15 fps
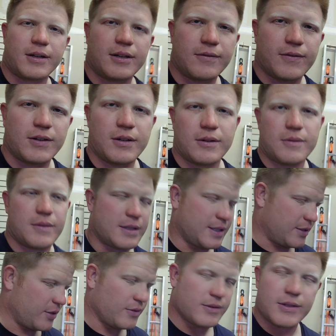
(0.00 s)
if you don't want
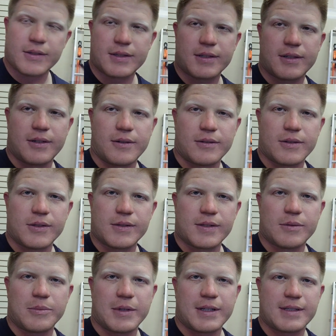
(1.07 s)
it too loose so you don't lose
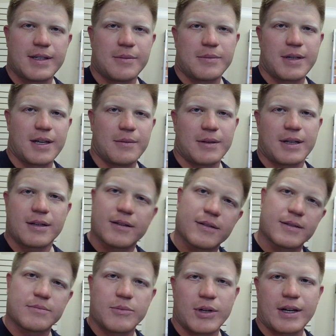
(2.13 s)
them, but at the same time, you gotta
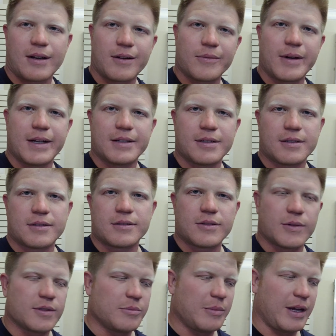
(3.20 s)
bring out a wrench and
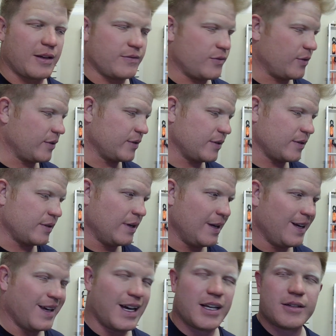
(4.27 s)
switch them back and forth. So
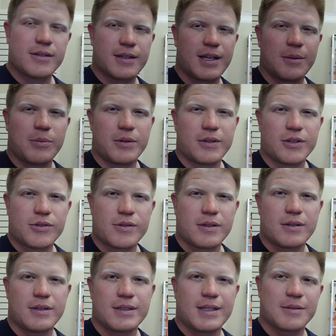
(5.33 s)
I usually keep it on the
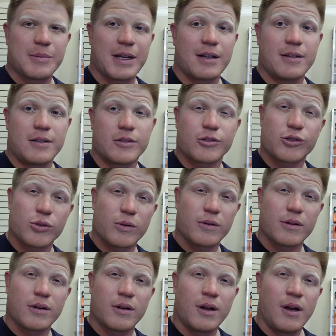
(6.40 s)
drill. It does make it a little
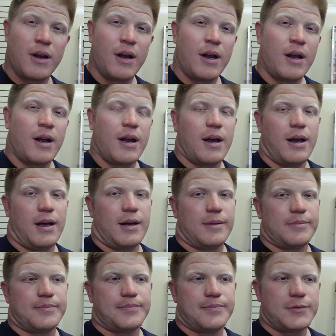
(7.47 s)
shorter.
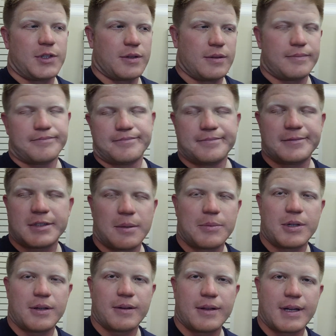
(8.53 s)
So it's up
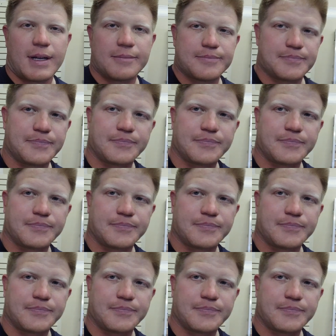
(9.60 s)
to you on that.